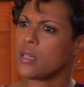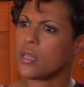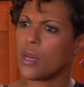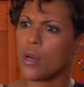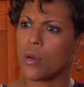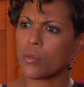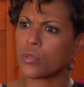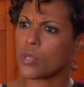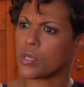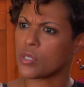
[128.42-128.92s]

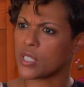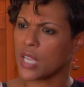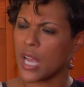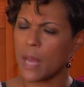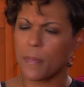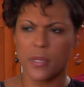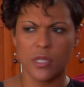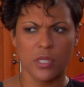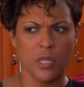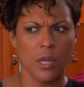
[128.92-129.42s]
no, don't
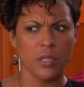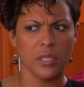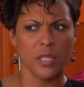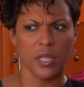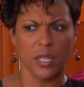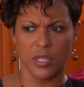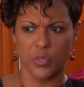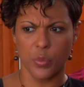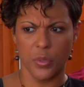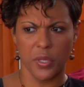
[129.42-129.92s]
stop assaulting
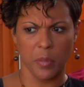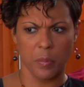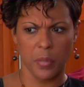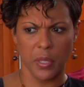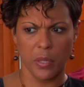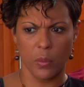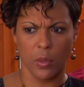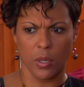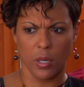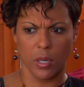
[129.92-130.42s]
us with the B
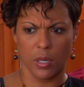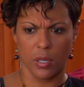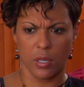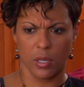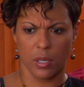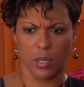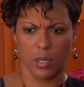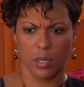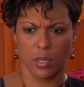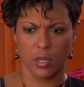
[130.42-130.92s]
word.
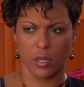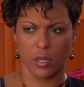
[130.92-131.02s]
Sorry,